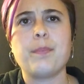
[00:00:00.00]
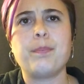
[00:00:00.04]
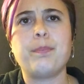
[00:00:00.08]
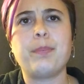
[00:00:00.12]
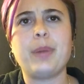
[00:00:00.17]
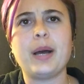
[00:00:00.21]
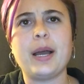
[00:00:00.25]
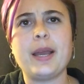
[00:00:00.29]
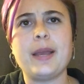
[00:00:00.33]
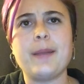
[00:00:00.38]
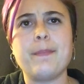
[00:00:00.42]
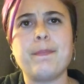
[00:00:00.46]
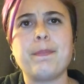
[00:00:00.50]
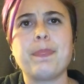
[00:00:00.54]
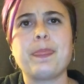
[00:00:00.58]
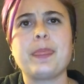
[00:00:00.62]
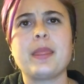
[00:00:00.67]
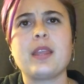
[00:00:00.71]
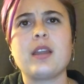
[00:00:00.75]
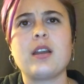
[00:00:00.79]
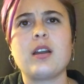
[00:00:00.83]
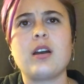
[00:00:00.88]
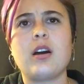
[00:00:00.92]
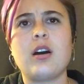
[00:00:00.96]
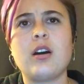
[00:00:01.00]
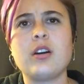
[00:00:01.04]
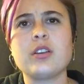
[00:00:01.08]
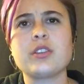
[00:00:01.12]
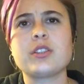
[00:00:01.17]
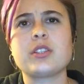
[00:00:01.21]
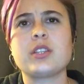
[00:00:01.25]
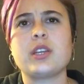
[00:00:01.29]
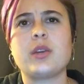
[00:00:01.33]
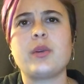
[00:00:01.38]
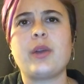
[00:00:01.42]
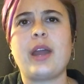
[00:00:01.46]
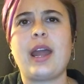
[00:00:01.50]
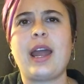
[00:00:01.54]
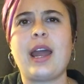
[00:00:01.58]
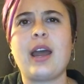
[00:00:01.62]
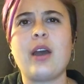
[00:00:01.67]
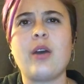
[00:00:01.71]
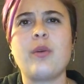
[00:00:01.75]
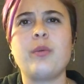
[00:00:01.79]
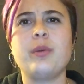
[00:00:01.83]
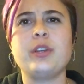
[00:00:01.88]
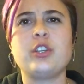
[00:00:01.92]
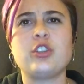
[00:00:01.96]
but also
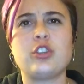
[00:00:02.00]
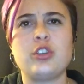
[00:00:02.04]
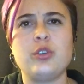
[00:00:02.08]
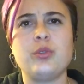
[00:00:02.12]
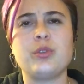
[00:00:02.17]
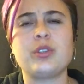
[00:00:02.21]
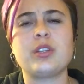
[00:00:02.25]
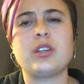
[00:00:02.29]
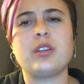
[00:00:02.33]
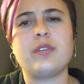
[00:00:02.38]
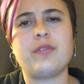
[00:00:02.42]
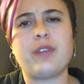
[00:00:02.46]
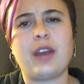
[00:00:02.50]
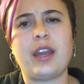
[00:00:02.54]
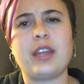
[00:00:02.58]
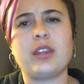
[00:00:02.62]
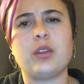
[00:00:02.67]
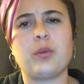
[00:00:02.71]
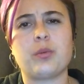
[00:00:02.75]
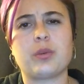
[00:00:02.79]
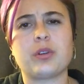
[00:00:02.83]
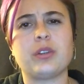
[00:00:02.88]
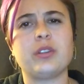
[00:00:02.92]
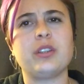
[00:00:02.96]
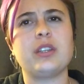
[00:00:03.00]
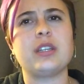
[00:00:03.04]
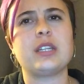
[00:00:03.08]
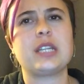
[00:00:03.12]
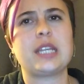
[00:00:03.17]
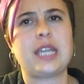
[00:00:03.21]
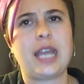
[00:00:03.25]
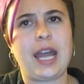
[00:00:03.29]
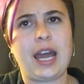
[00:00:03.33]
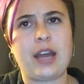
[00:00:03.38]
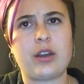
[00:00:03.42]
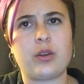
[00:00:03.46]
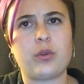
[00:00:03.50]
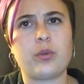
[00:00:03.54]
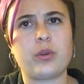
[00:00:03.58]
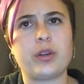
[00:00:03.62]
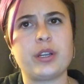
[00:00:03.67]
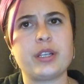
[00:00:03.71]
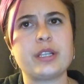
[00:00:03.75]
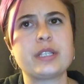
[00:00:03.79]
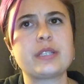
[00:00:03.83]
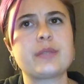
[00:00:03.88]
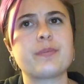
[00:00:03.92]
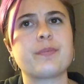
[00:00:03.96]
how we choose to divide the world into
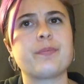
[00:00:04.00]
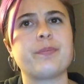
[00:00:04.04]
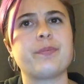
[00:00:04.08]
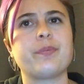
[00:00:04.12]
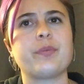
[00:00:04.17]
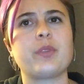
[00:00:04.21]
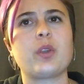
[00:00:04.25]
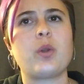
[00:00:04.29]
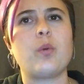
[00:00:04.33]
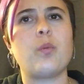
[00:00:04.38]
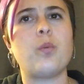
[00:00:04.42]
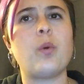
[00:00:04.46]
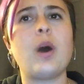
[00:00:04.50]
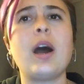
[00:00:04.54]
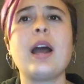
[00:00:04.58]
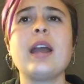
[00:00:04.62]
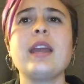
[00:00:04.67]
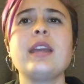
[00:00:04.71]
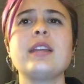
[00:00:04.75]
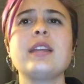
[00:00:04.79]
categories. Why